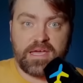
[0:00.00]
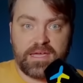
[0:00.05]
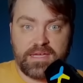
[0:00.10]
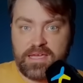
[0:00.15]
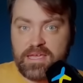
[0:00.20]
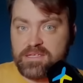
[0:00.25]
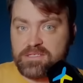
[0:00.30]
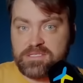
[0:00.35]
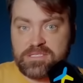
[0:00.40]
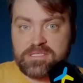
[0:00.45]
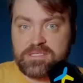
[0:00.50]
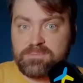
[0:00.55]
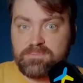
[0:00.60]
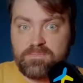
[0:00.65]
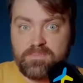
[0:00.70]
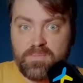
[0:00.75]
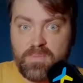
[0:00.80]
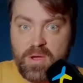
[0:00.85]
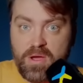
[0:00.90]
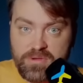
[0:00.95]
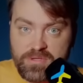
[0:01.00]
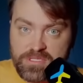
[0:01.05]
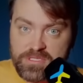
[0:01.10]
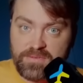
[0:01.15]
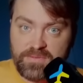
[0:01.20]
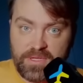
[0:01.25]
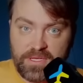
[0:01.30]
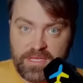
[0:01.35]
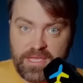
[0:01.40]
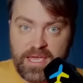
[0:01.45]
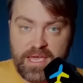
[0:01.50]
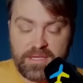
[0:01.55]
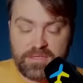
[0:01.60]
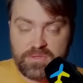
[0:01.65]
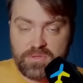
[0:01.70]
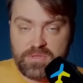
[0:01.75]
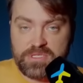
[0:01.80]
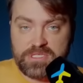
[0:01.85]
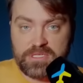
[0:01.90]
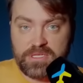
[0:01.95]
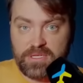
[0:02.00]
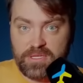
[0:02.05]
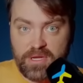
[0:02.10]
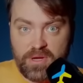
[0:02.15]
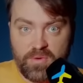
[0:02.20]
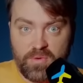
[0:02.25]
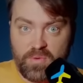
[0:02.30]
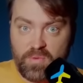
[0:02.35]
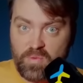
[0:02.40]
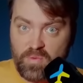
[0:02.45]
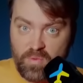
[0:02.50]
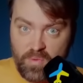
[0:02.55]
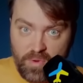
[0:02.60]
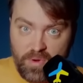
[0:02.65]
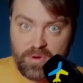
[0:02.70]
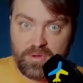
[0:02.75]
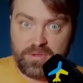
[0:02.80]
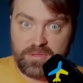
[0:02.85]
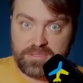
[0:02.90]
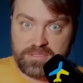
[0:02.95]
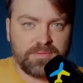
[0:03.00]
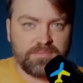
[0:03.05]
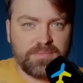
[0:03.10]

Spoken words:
against most of the countries in our world,